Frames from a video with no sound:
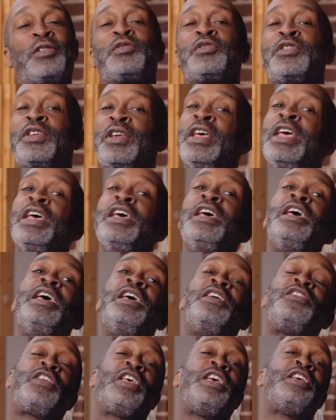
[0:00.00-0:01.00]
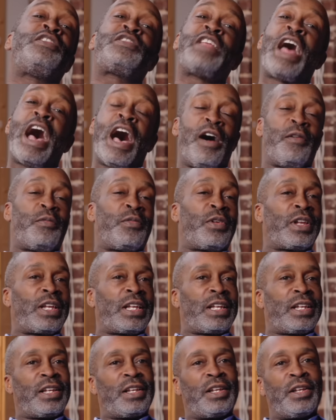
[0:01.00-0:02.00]
that's a wild
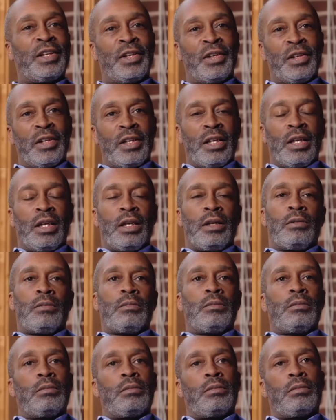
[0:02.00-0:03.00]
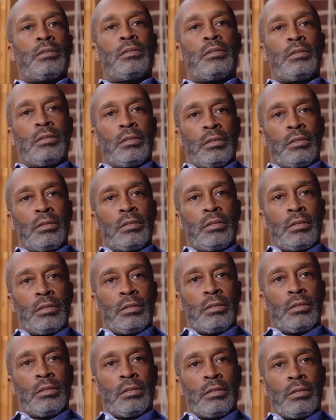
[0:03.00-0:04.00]
accusation, though, for fake dreads,
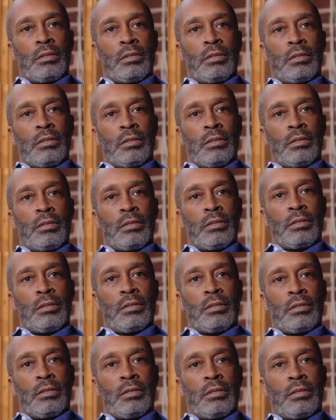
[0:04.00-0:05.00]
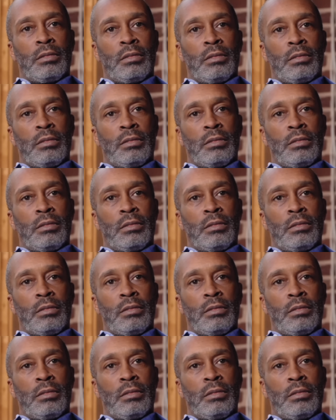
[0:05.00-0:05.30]
fake locks.